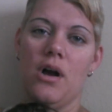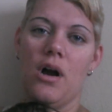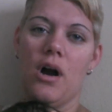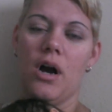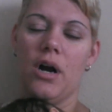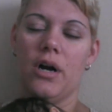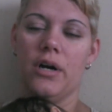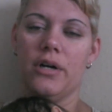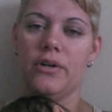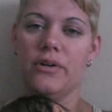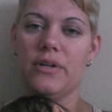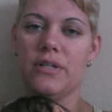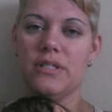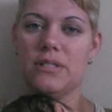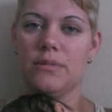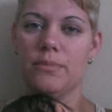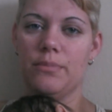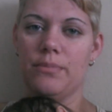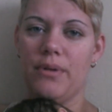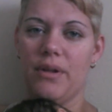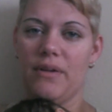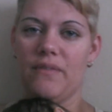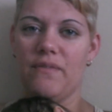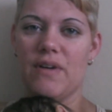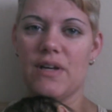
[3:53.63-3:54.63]
arteries
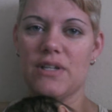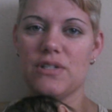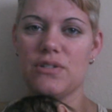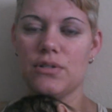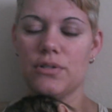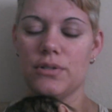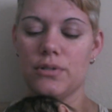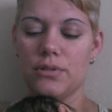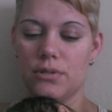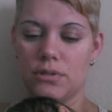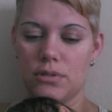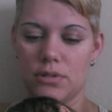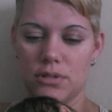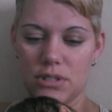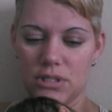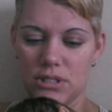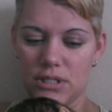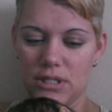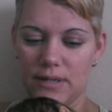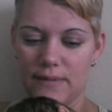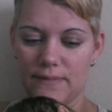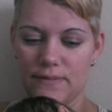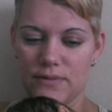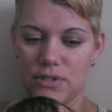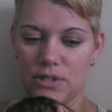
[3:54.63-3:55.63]
and blood vessels and
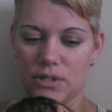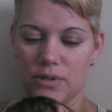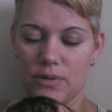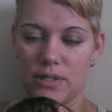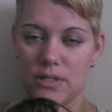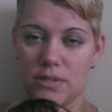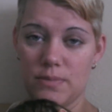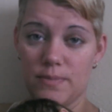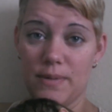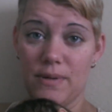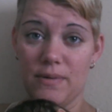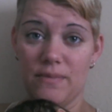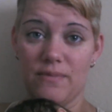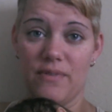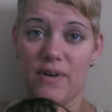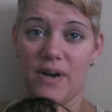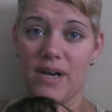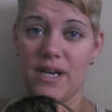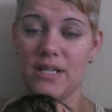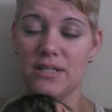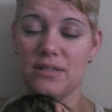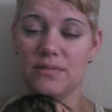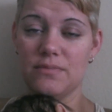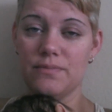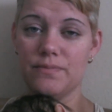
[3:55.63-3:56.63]
stuff, so he's been
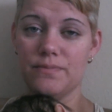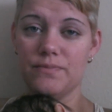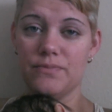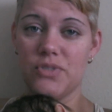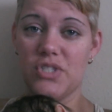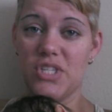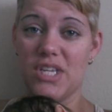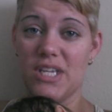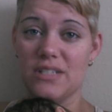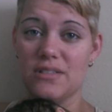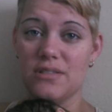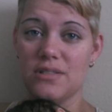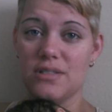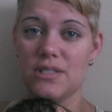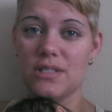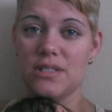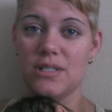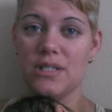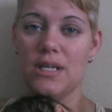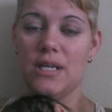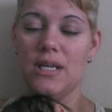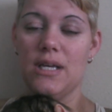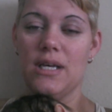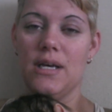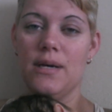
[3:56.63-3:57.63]
fine since,
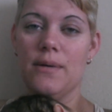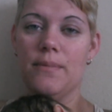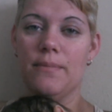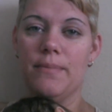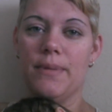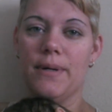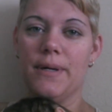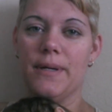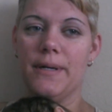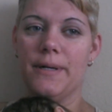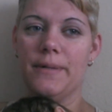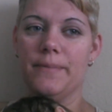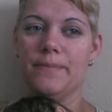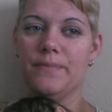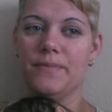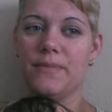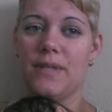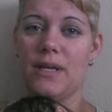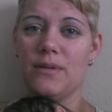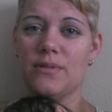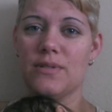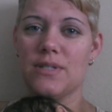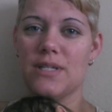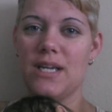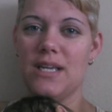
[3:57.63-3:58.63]
but
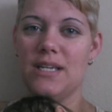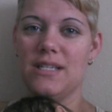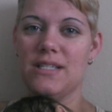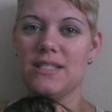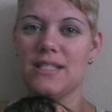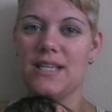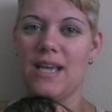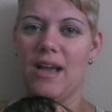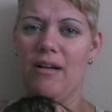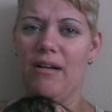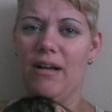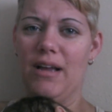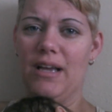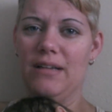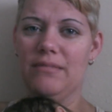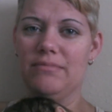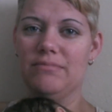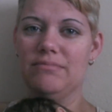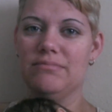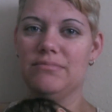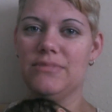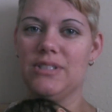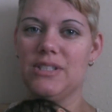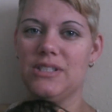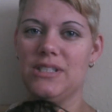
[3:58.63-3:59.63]
that was kind of scary
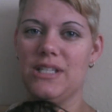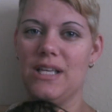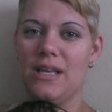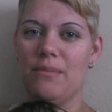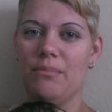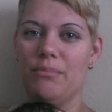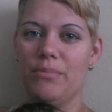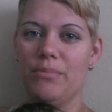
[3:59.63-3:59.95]
to see him